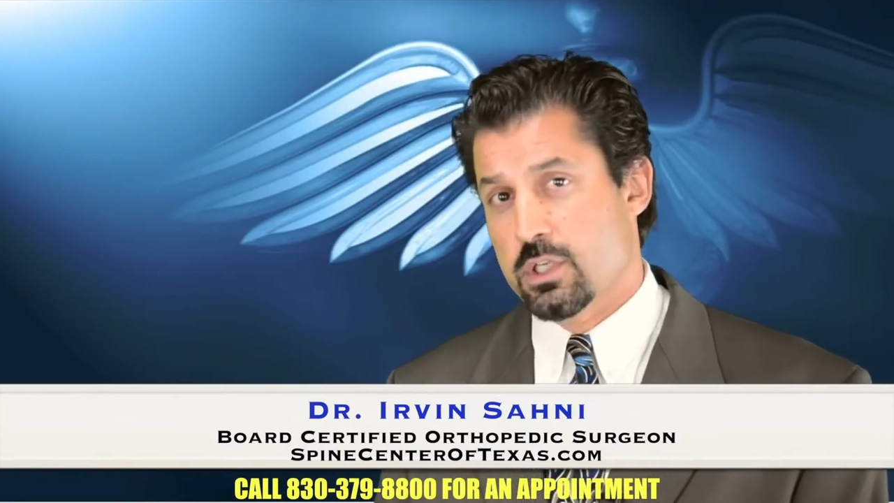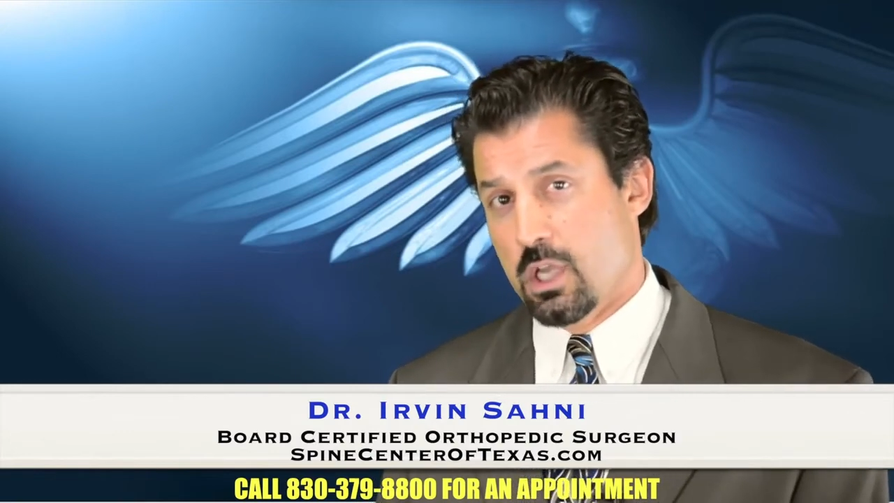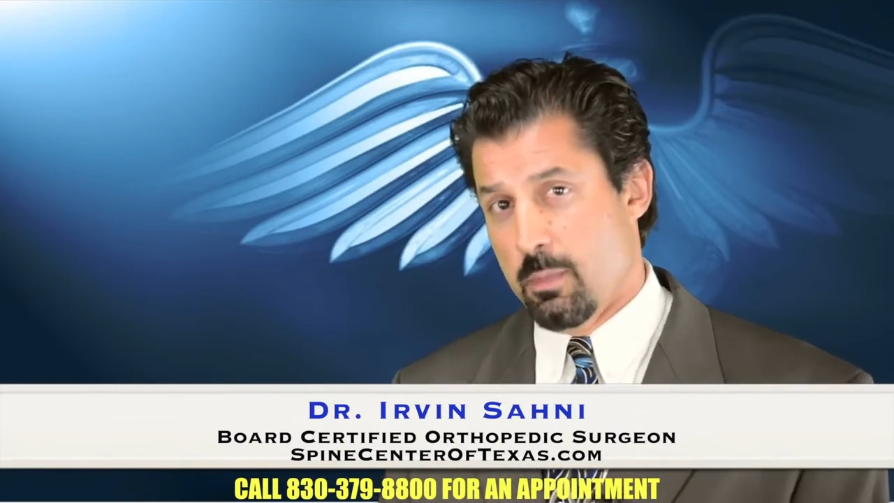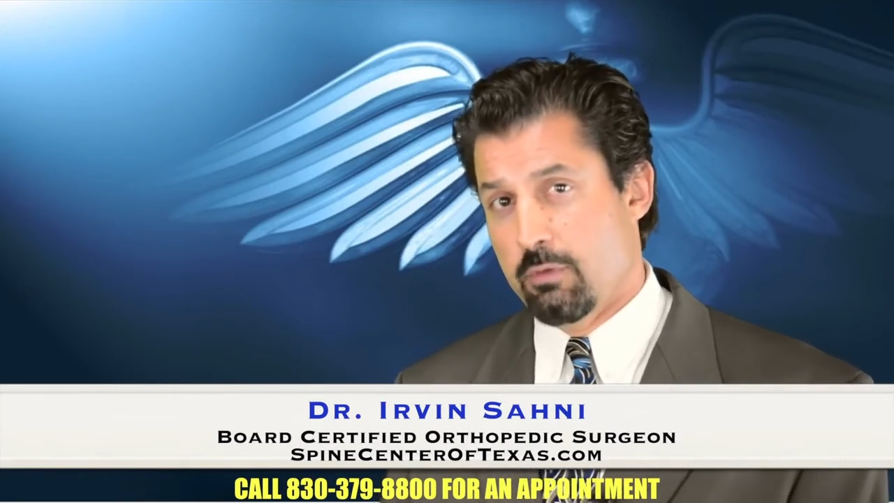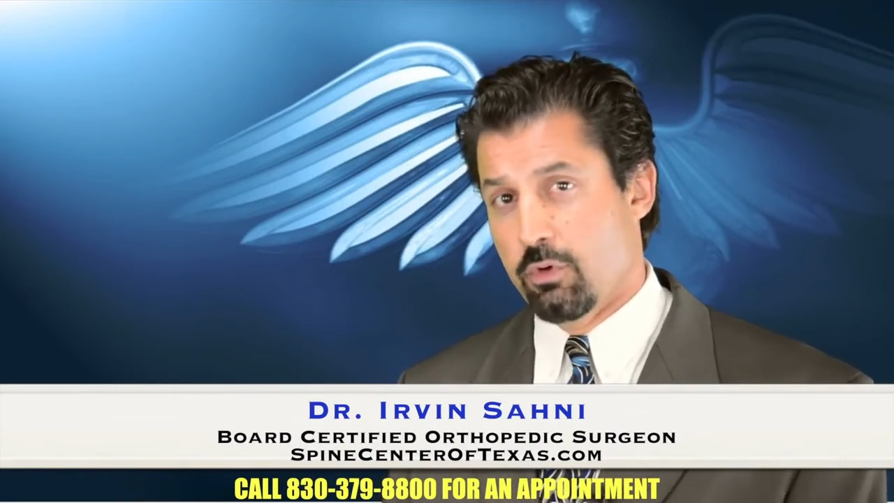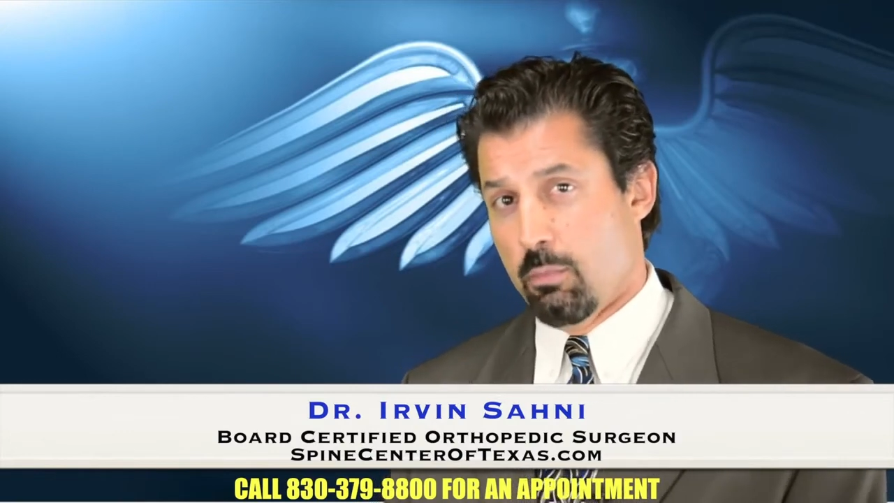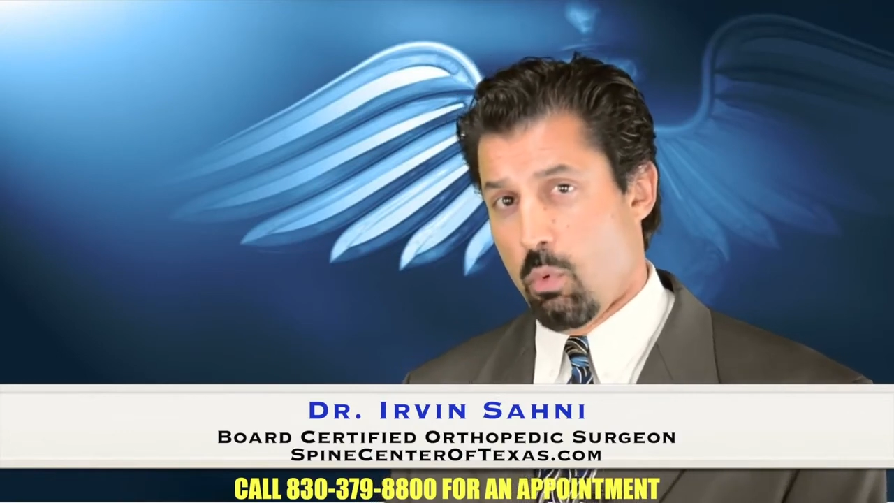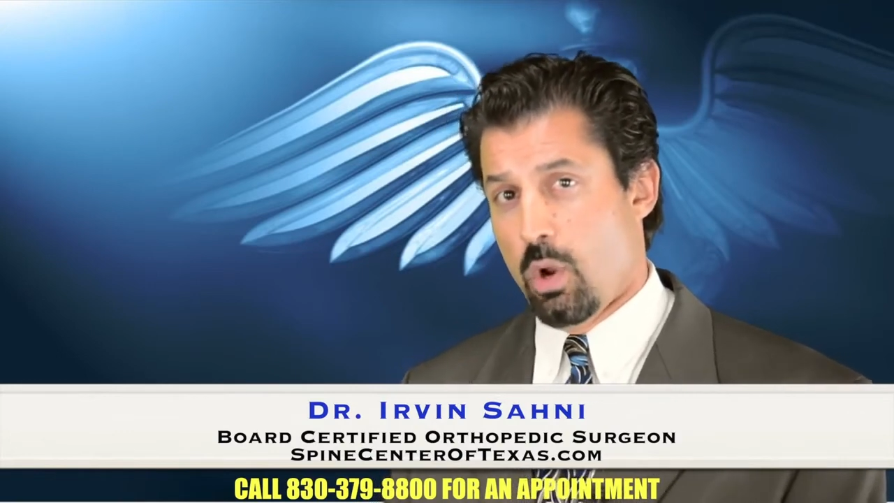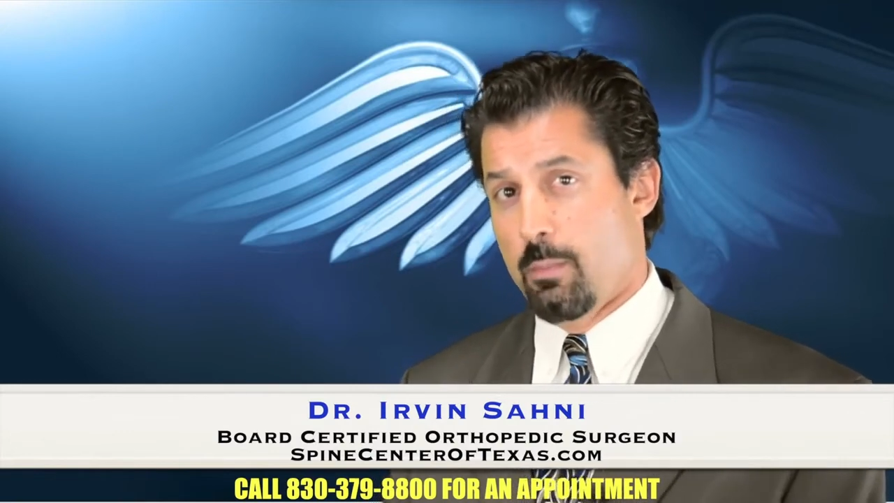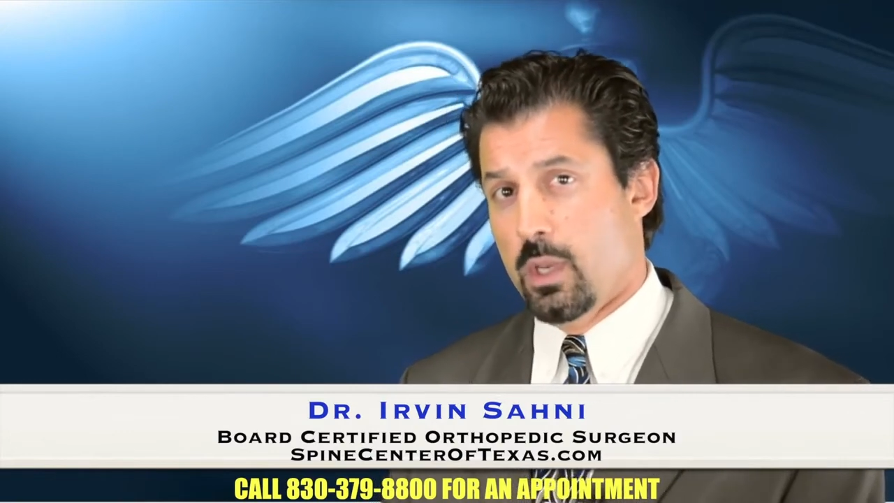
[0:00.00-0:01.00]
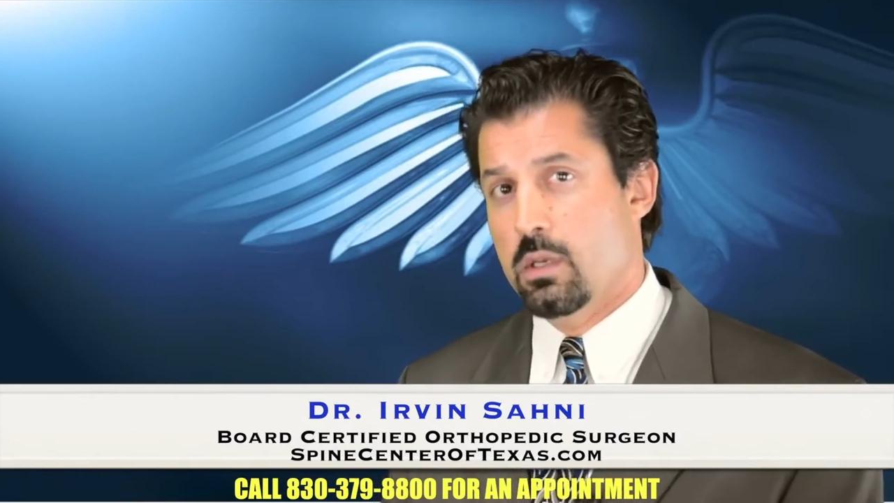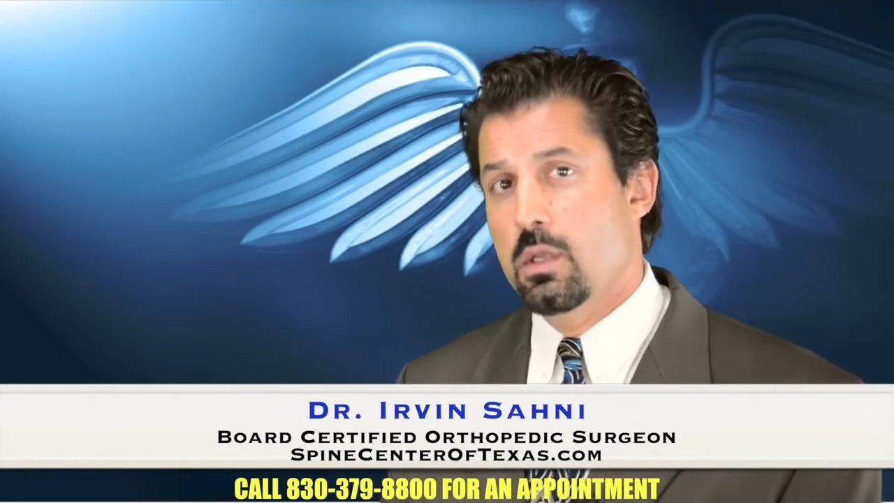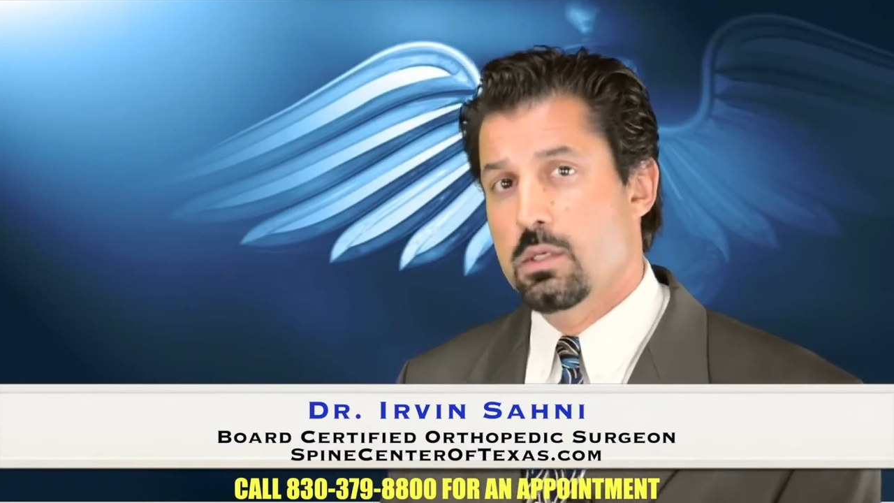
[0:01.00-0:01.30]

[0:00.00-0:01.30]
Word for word: to come in for an appointment